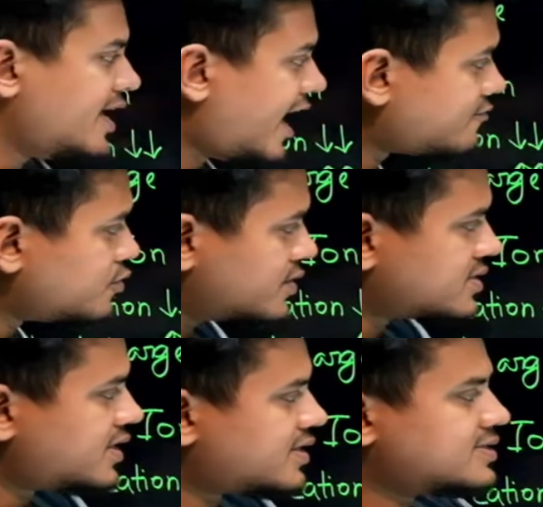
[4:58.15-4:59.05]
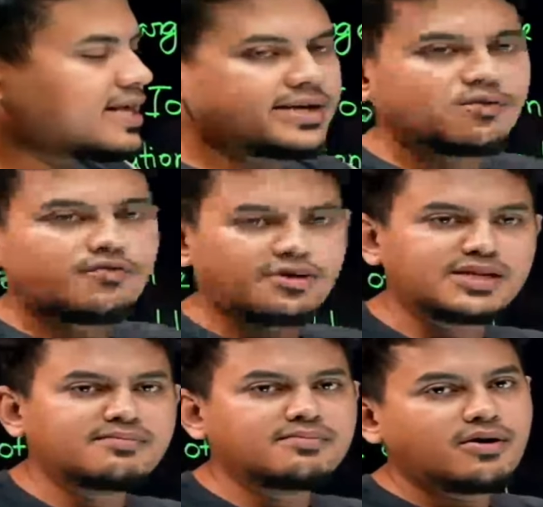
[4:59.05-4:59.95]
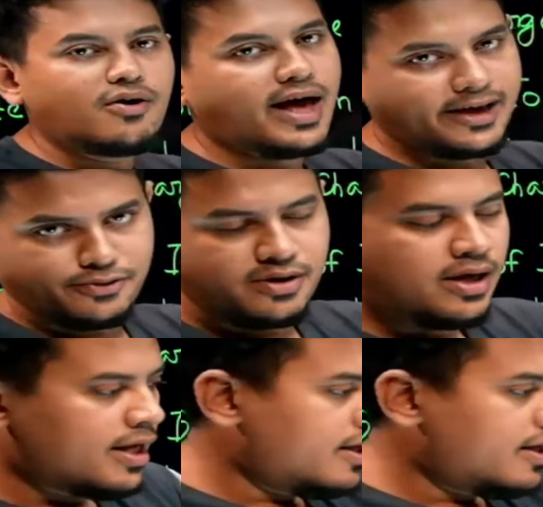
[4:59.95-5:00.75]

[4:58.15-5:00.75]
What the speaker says: Now we have to consider the size of aluminum or iron.